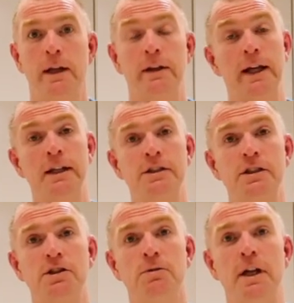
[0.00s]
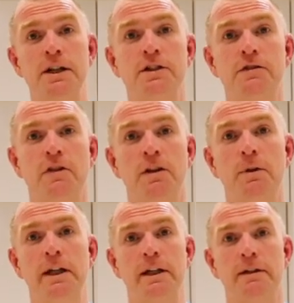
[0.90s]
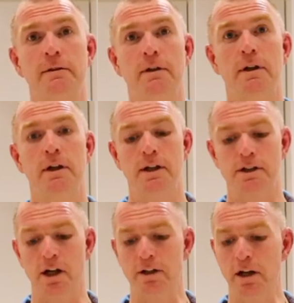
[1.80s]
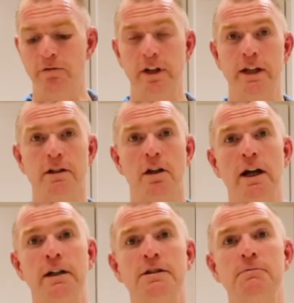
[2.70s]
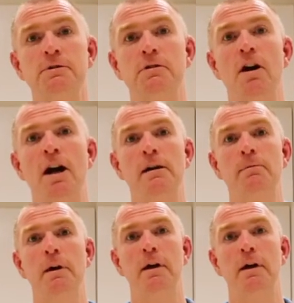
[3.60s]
There's your school lunches for the week. So don't forget to like and subscribe.